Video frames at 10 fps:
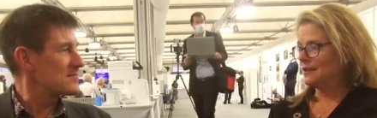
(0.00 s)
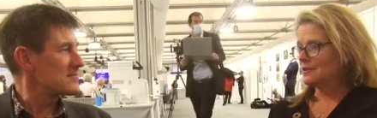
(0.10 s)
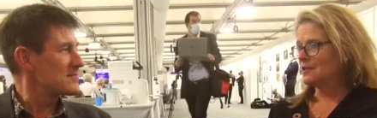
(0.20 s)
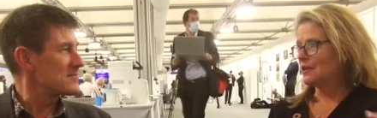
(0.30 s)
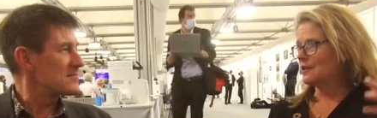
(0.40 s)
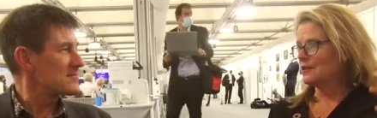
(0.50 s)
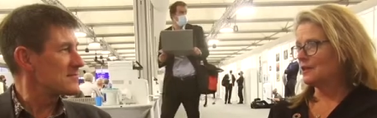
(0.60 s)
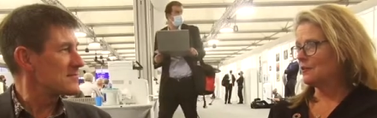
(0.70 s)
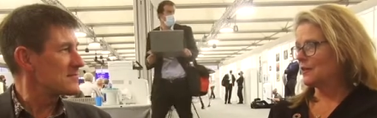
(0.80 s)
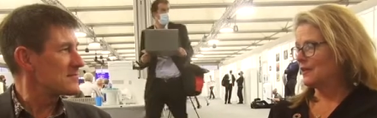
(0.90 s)

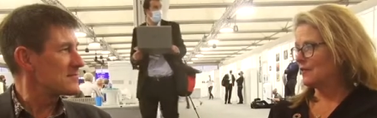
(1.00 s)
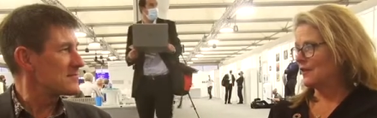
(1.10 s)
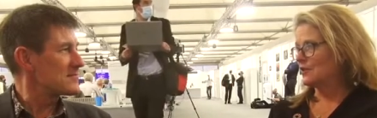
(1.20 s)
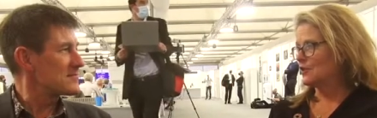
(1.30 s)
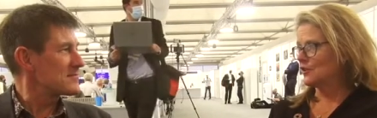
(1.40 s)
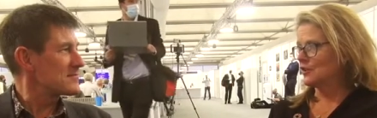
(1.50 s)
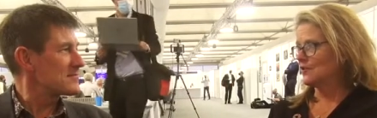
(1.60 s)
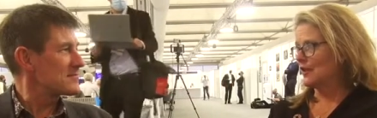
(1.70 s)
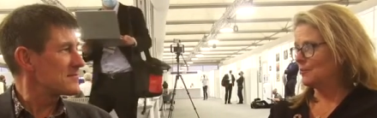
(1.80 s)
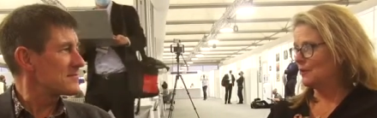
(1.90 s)
Speaker 1: starting with the investor and the
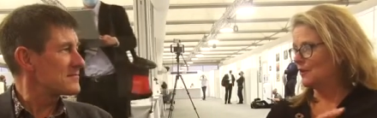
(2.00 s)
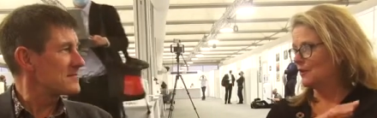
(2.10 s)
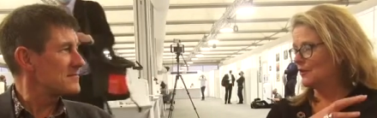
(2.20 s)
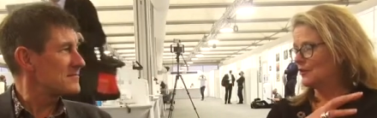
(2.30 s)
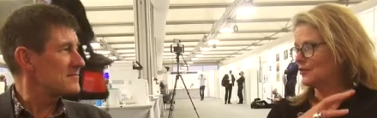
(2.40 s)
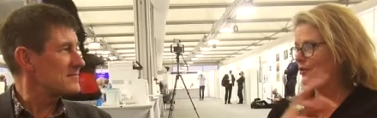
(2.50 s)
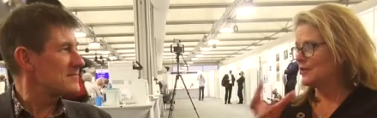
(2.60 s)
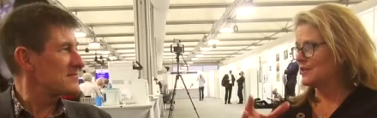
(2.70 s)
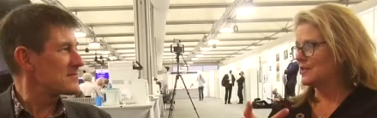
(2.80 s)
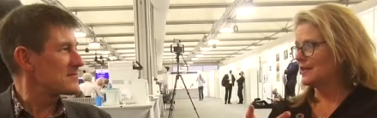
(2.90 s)
developer, going through
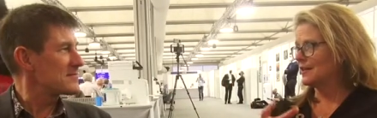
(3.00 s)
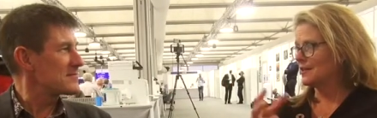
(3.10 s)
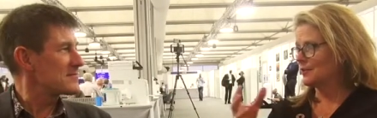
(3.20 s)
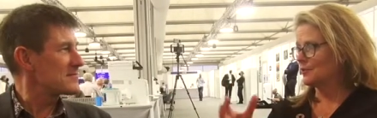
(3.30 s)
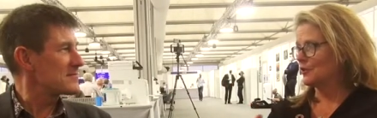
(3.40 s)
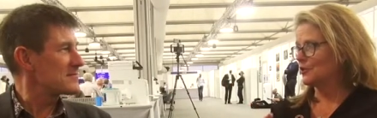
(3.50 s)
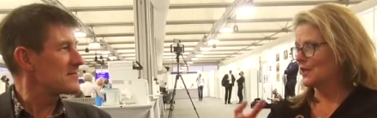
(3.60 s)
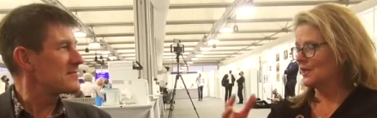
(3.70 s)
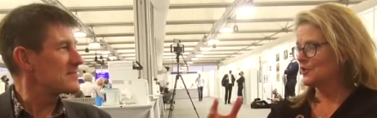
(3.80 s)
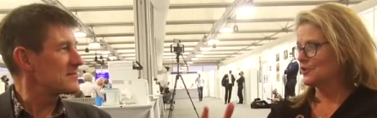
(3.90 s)
the design team, the
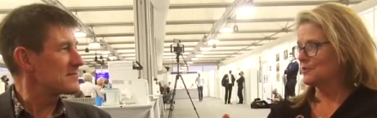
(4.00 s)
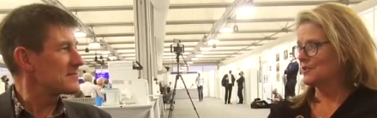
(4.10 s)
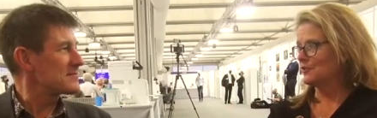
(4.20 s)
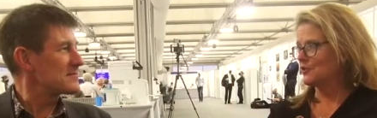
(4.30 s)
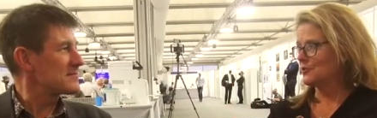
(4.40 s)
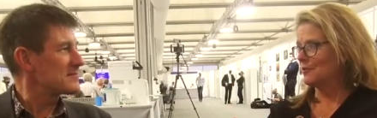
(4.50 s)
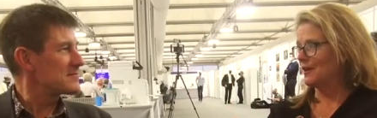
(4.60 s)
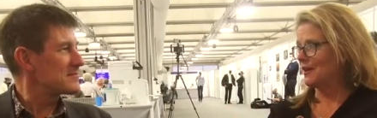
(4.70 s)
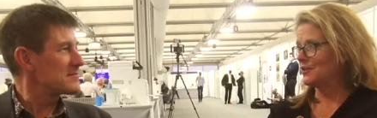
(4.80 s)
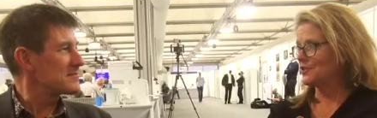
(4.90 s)
contractors, the material
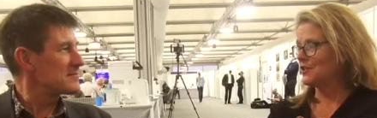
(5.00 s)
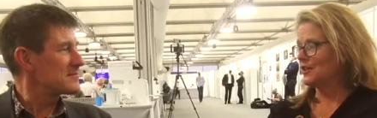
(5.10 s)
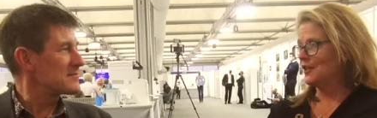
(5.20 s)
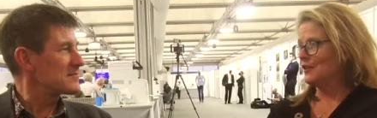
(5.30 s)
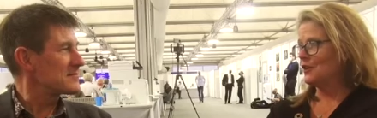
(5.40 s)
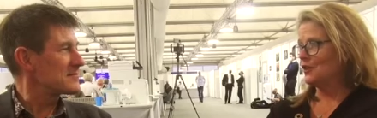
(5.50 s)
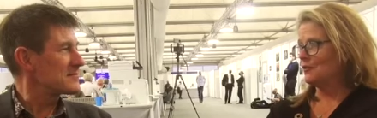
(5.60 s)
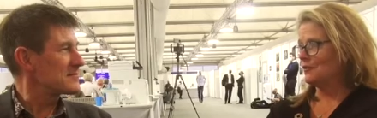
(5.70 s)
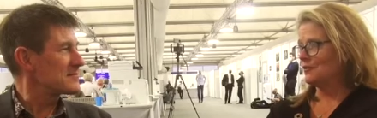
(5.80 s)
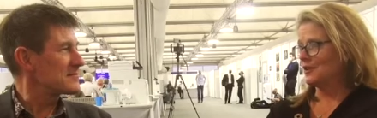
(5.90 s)
suppliers, you
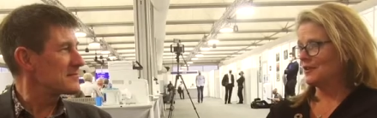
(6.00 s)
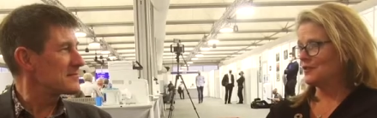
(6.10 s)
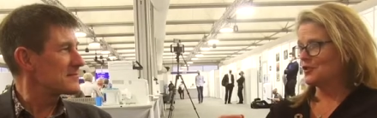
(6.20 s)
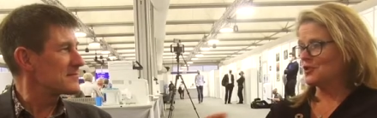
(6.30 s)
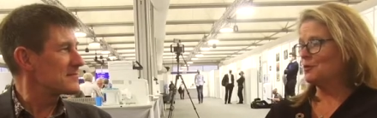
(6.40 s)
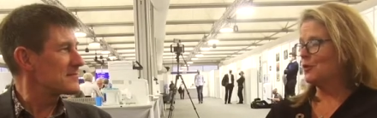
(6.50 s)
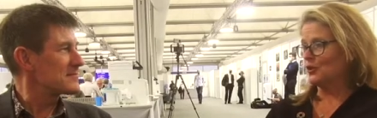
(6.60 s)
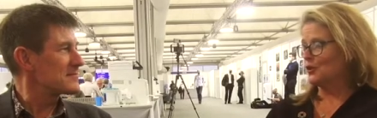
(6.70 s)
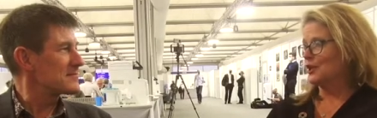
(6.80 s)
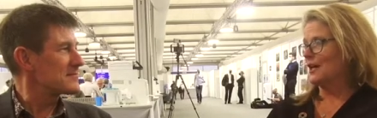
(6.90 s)
know, the, the small
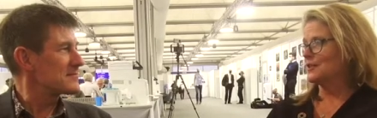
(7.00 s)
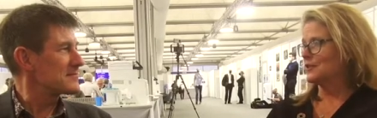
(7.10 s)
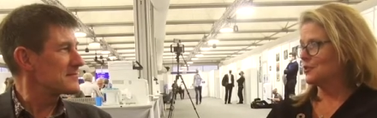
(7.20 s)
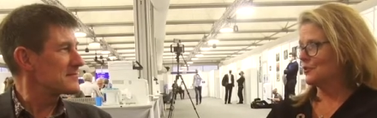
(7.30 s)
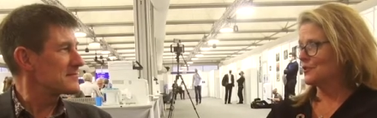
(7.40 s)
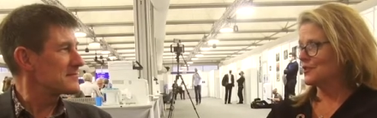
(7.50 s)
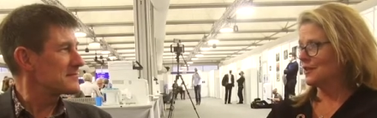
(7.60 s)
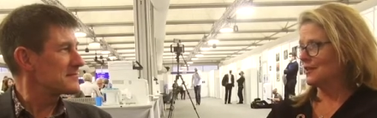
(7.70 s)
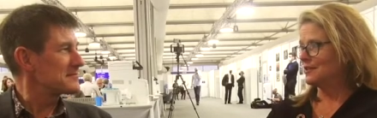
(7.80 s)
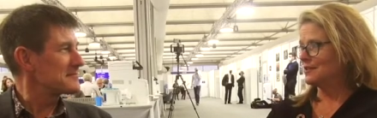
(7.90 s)
contractors who are on
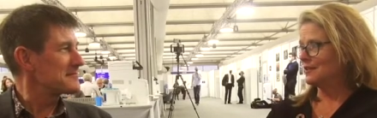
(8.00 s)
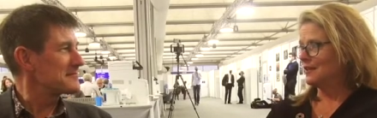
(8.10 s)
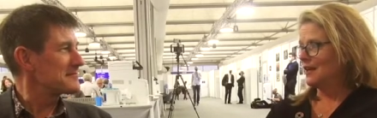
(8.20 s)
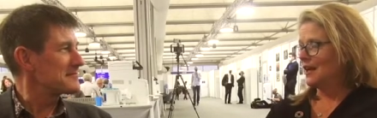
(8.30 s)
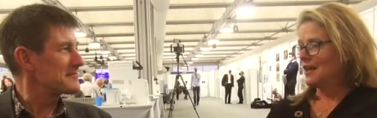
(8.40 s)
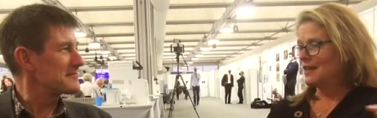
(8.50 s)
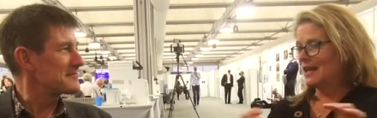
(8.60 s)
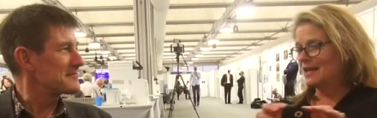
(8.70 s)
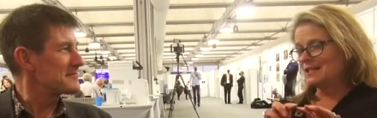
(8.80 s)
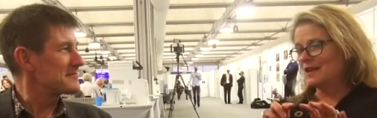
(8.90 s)
site.
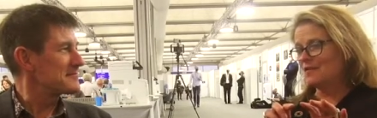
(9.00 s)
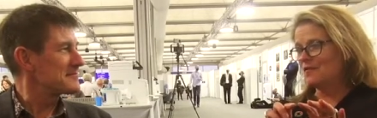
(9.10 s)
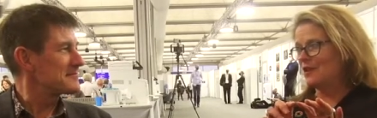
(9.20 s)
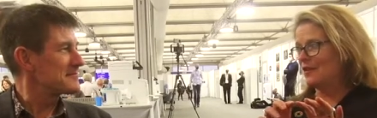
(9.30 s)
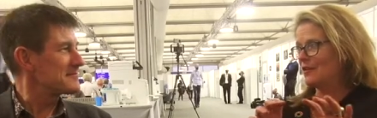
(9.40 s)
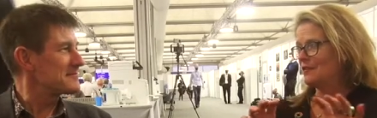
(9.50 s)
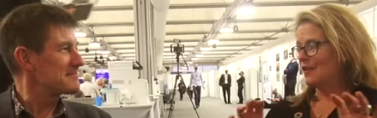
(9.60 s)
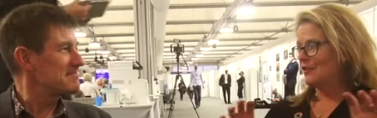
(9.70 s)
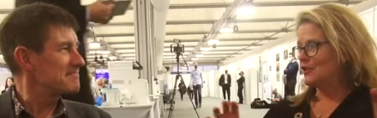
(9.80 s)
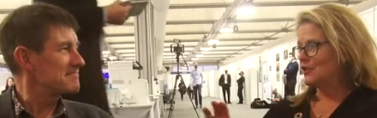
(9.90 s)
That's a very,
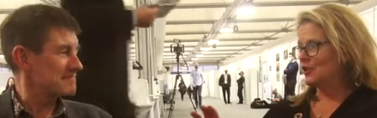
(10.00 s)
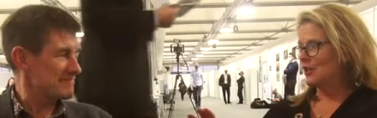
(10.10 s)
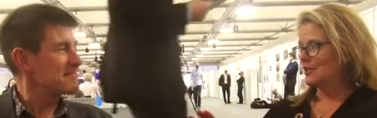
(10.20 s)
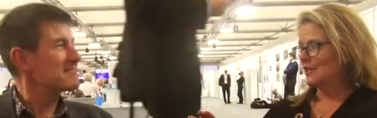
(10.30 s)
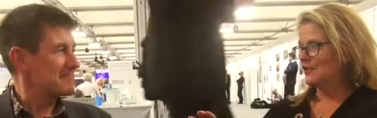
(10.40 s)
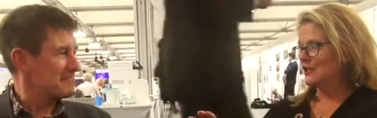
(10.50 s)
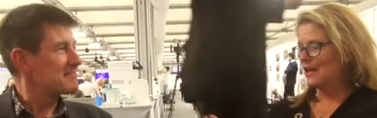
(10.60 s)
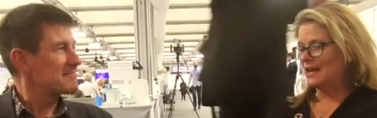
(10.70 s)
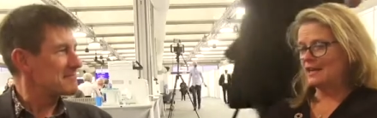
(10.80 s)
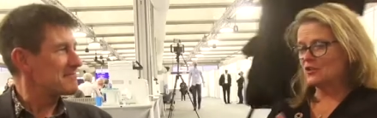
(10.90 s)
very stretched out
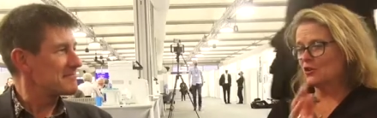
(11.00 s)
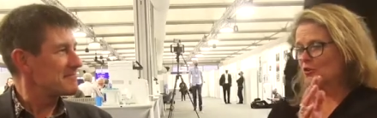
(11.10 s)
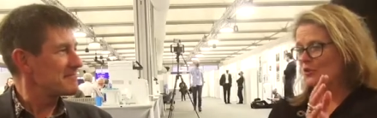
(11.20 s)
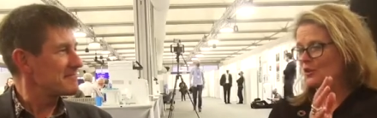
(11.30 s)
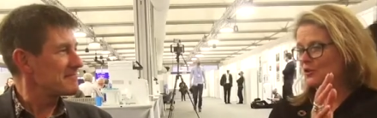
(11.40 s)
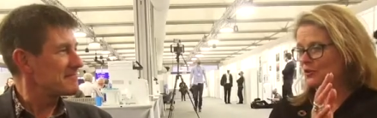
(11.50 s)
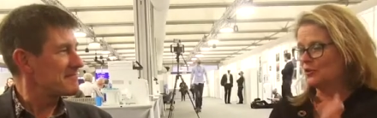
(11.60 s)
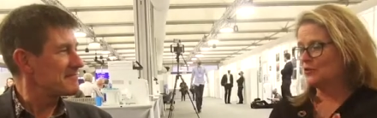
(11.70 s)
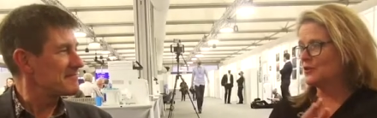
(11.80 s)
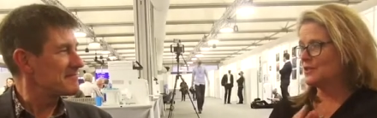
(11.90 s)
chain, and it's got these
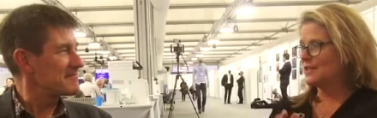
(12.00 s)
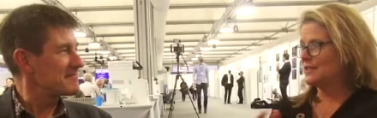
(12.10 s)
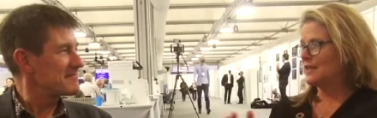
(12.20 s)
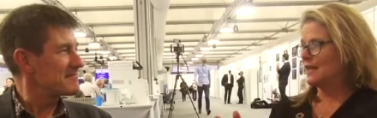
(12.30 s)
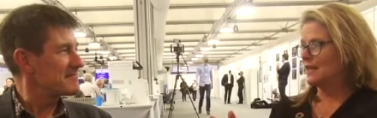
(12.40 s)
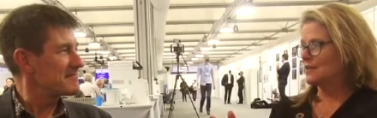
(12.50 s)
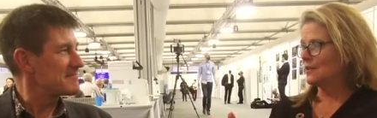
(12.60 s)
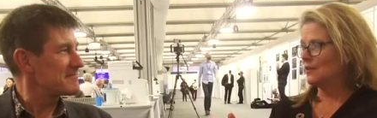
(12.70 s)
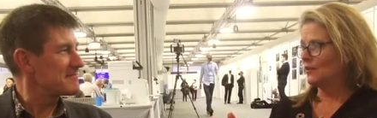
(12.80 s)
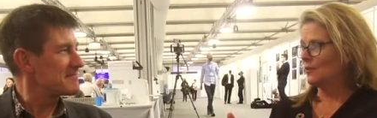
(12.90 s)
awful disconnects
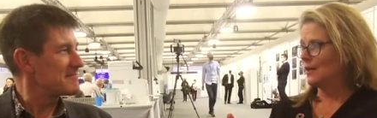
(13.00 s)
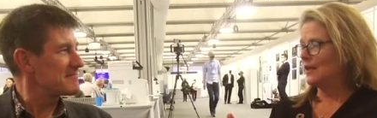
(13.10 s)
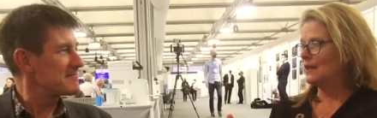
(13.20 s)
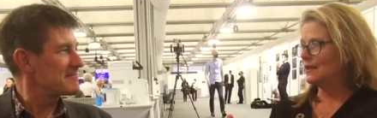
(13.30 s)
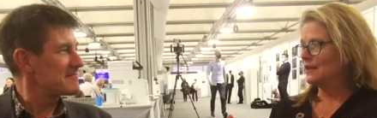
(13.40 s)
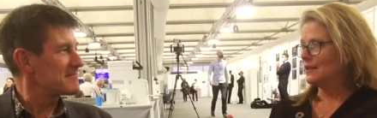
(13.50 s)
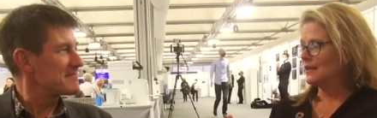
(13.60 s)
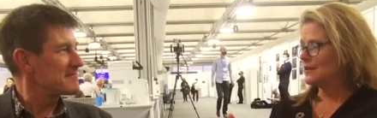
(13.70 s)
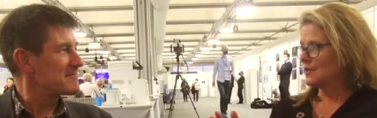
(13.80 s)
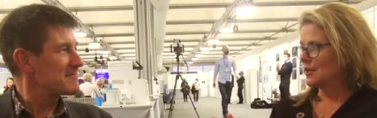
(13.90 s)
along the way
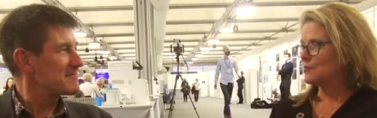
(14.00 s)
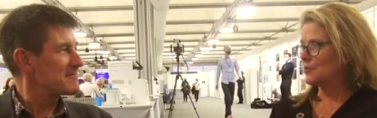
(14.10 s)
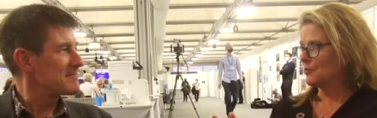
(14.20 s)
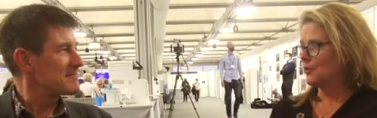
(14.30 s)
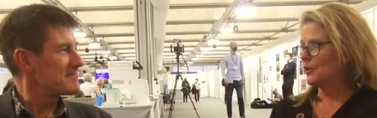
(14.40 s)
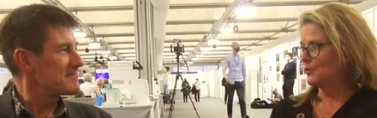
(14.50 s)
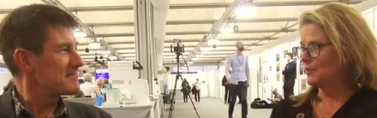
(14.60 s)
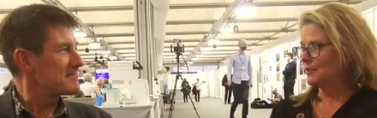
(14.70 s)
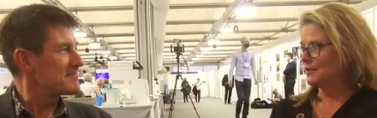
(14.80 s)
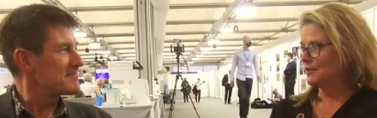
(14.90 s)
in terms of
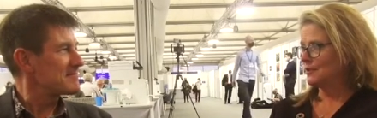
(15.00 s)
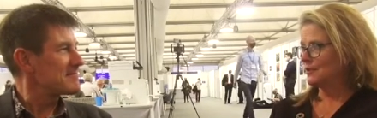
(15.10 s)
procurement.